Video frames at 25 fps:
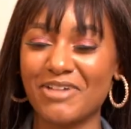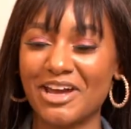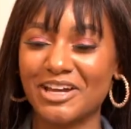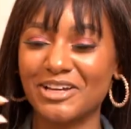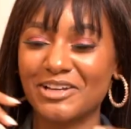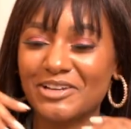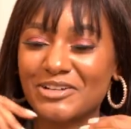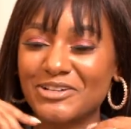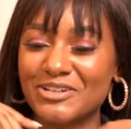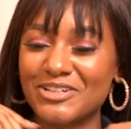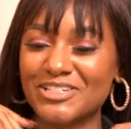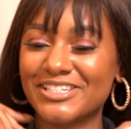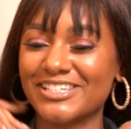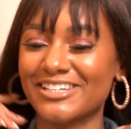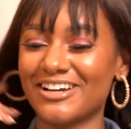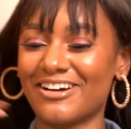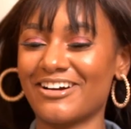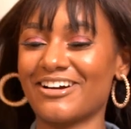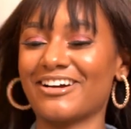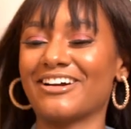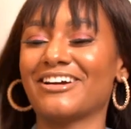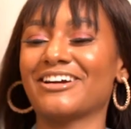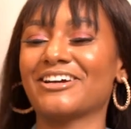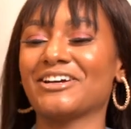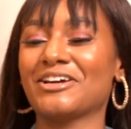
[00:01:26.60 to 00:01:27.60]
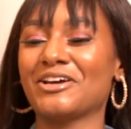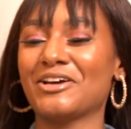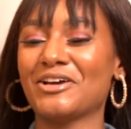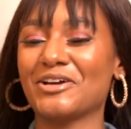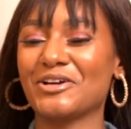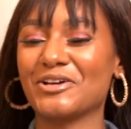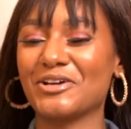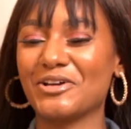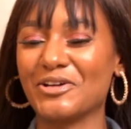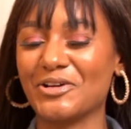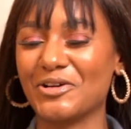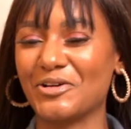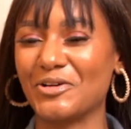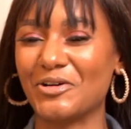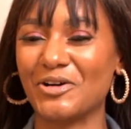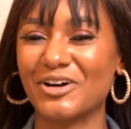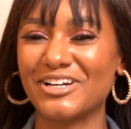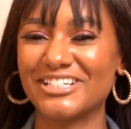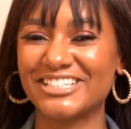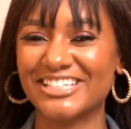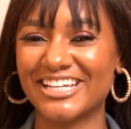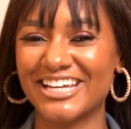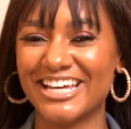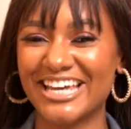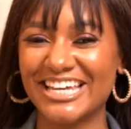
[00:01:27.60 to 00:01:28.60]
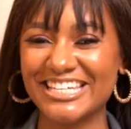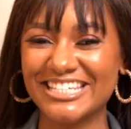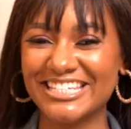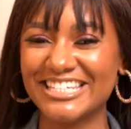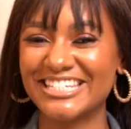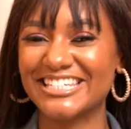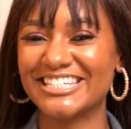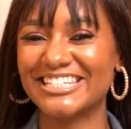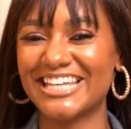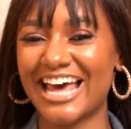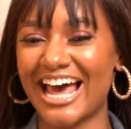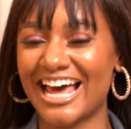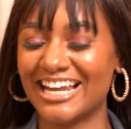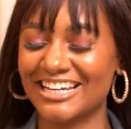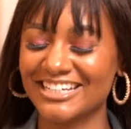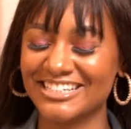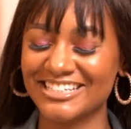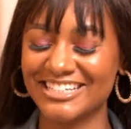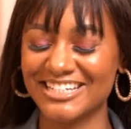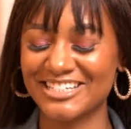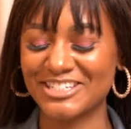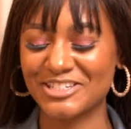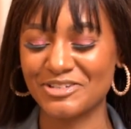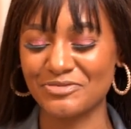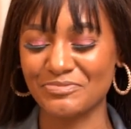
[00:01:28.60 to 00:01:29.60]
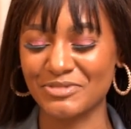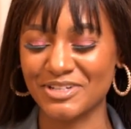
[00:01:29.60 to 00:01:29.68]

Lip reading: if my shoes are gorgeous, talented